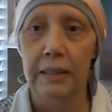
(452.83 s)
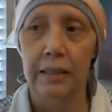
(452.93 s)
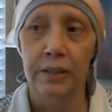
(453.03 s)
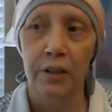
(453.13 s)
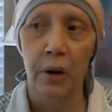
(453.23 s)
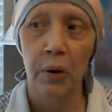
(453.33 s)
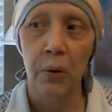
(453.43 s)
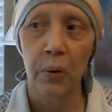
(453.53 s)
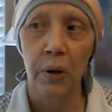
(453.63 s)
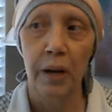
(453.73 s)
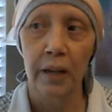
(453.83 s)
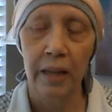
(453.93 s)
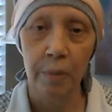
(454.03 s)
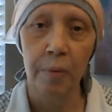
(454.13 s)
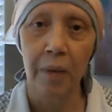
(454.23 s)
So
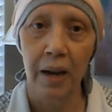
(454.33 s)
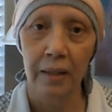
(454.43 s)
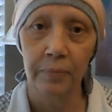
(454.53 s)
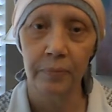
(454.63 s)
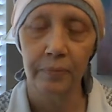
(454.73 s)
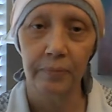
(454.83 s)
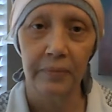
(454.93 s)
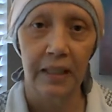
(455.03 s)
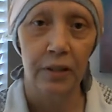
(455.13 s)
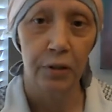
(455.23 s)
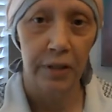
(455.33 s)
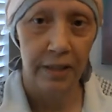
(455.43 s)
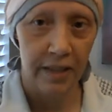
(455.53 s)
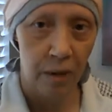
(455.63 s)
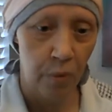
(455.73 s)
keep in mind, during
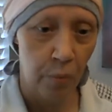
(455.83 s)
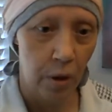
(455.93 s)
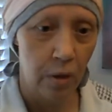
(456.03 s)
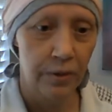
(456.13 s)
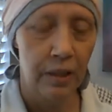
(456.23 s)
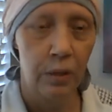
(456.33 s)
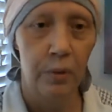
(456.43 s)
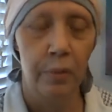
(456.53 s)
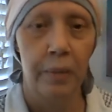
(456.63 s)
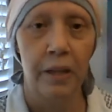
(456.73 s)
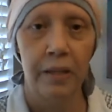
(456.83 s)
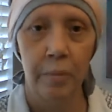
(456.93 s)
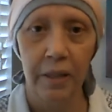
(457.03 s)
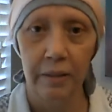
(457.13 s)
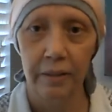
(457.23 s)
that time, we were all dealing with a
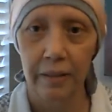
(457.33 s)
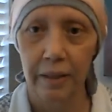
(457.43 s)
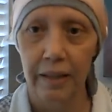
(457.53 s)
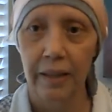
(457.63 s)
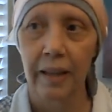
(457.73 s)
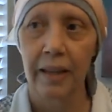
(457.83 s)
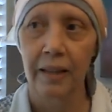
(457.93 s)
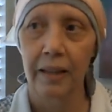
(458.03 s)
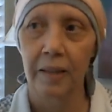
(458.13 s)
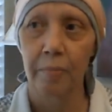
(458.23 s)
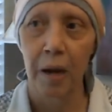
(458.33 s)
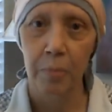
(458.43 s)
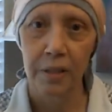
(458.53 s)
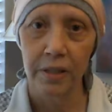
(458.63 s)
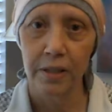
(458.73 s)
pandemic, and my
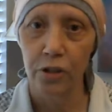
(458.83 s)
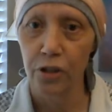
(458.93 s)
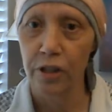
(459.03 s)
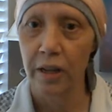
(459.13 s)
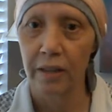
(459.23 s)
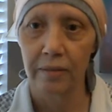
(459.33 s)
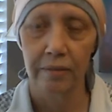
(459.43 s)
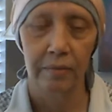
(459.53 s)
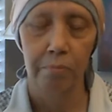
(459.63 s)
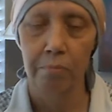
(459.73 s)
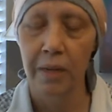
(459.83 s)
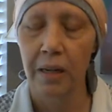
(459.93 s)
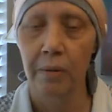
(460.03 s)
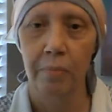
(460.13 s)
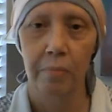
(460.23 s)
business, just like
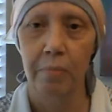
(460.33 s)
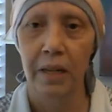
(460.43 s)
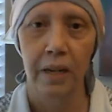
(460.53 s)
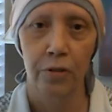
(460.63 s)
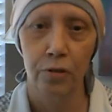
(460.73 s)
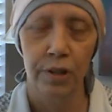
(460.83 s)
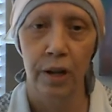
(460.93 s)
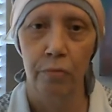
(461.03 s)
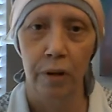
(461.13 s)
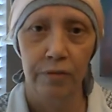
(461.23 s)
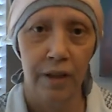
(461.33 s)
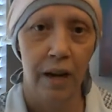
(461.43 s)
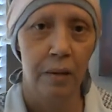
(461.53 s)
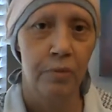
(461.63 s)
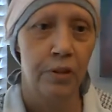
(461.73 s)
many, many others, had a rough
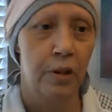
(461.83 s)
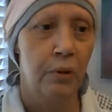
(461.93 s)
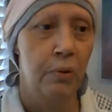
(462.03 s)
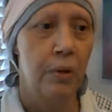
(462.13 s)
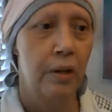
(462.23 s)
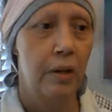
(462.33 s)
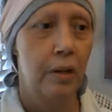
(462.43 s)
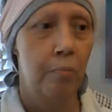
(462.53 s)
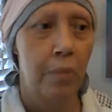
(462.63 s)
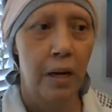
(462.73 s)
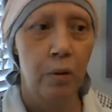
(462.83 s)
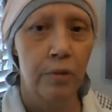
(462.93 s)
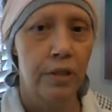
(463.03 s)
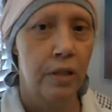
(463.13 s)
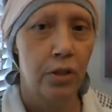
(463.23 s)
time. So money
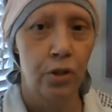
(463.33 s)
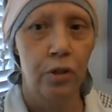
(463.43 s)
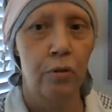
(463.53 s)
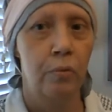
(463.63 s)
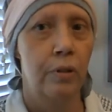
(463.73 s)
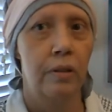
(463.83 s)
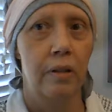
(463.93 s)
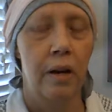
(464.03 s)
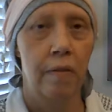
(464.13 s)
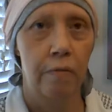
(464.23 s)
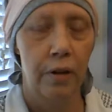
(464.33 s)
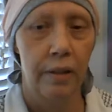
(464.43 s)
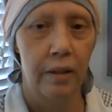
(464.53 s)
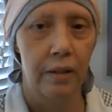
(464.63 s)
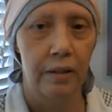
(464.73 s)
was an issue with
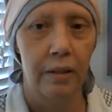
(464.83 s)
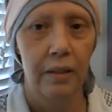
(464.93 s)
everything.